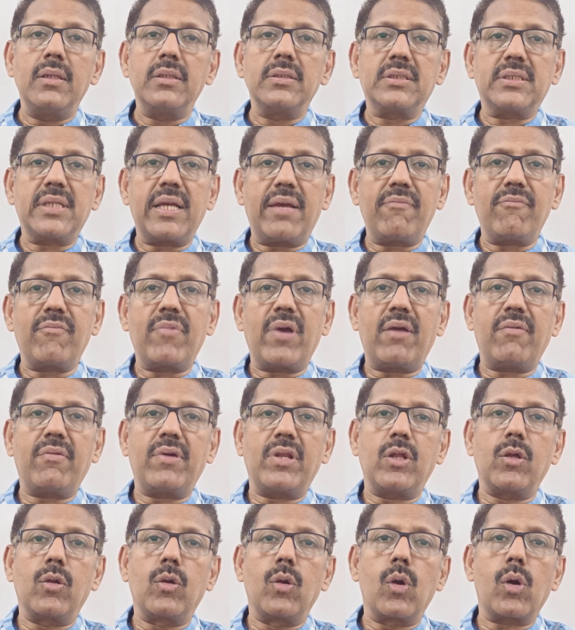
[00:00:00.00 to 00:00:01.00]
Same way,
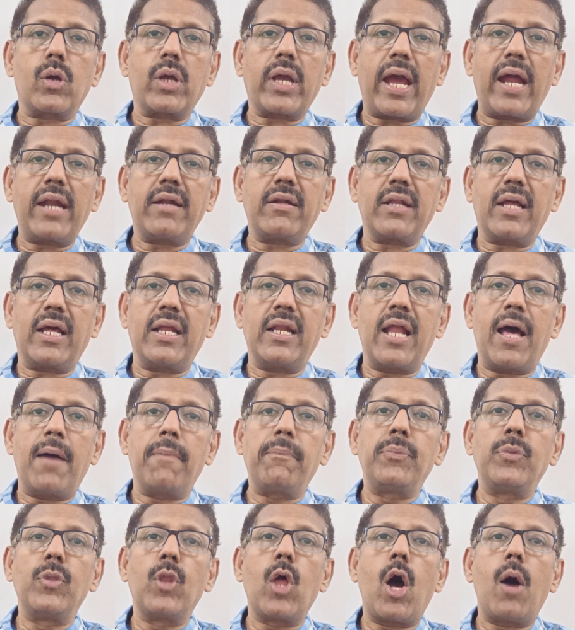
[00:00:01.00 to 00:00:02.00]
when you look at an
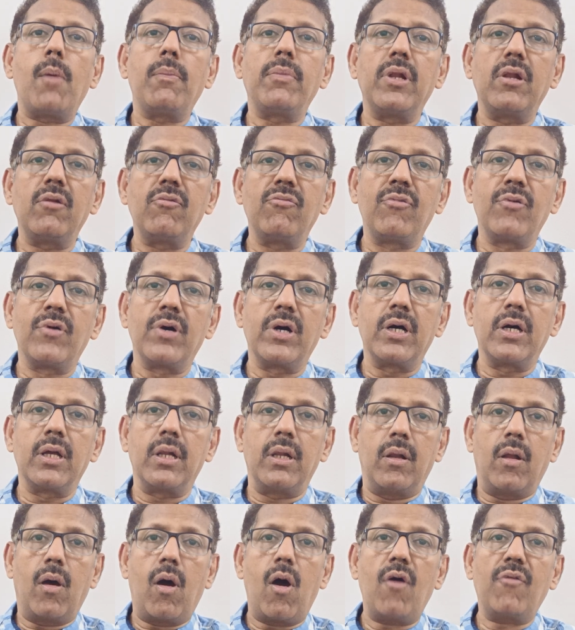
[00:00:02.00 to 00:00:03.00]
abnormal
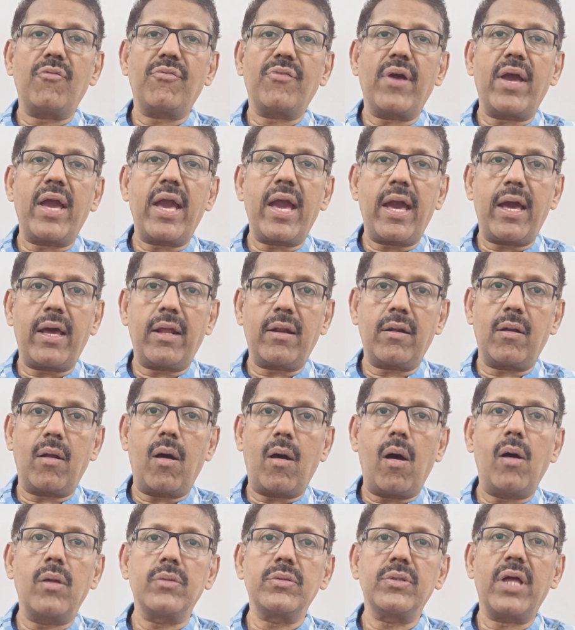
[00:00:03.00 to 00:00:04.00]
whirl of
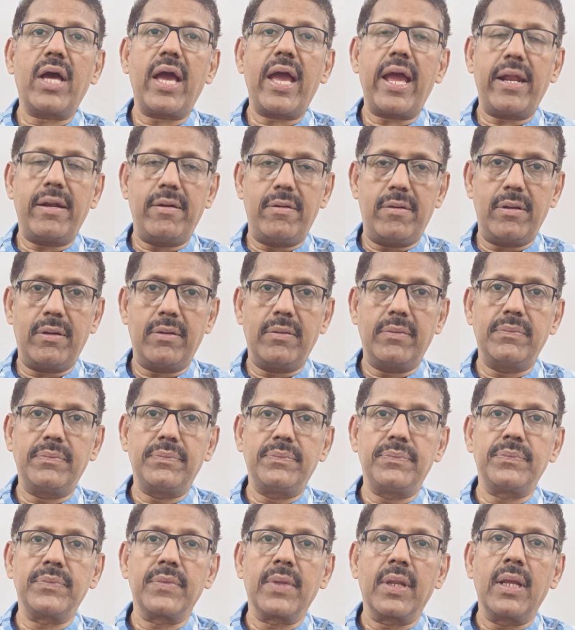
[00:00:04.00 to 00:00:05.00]
hair on the head
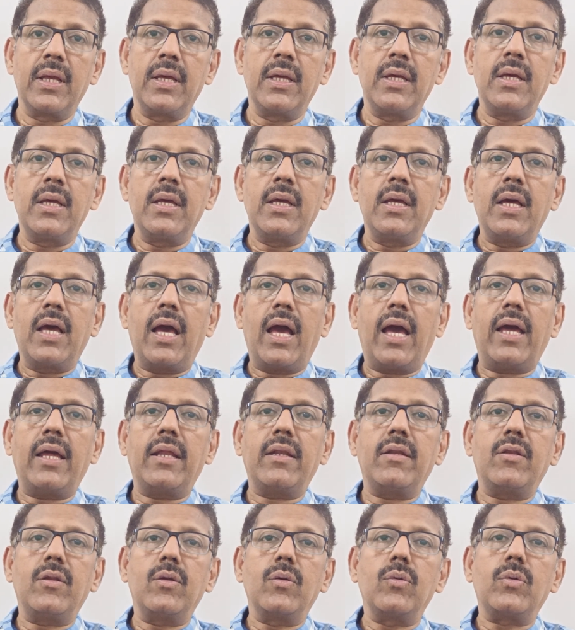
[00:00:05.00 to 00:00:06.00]

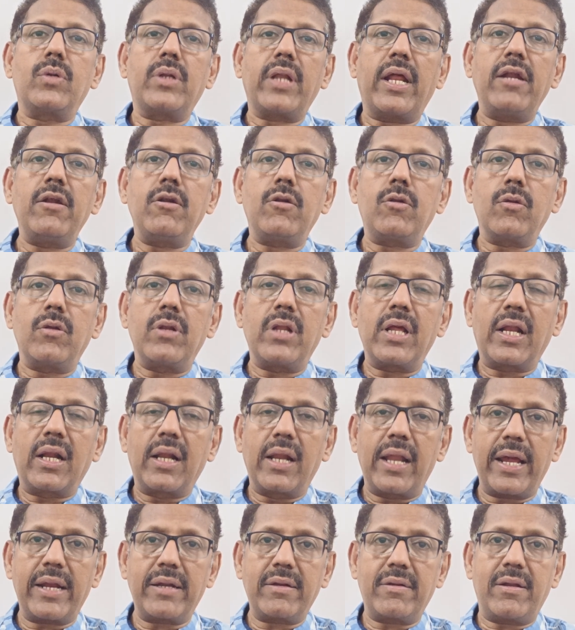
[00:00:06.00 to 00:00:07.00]
and you tend to
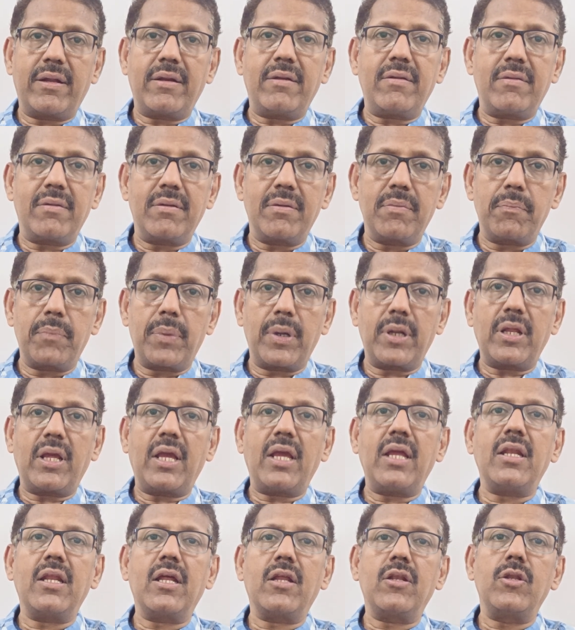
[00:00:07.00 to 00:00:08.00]
neglect it,
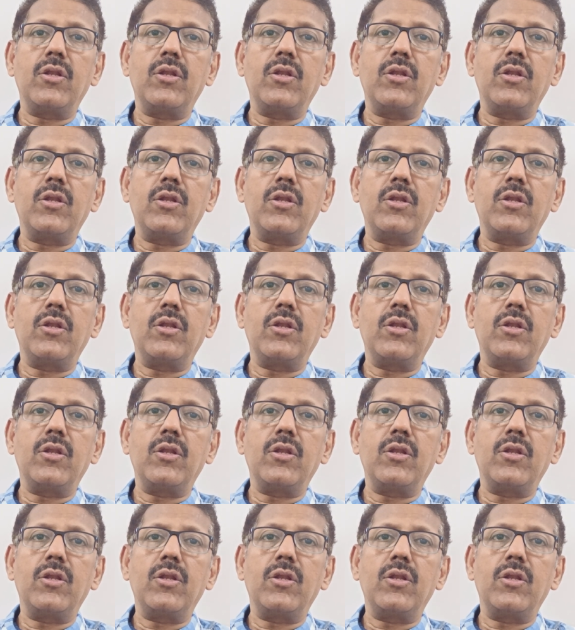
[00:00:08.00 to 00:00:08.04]
but in a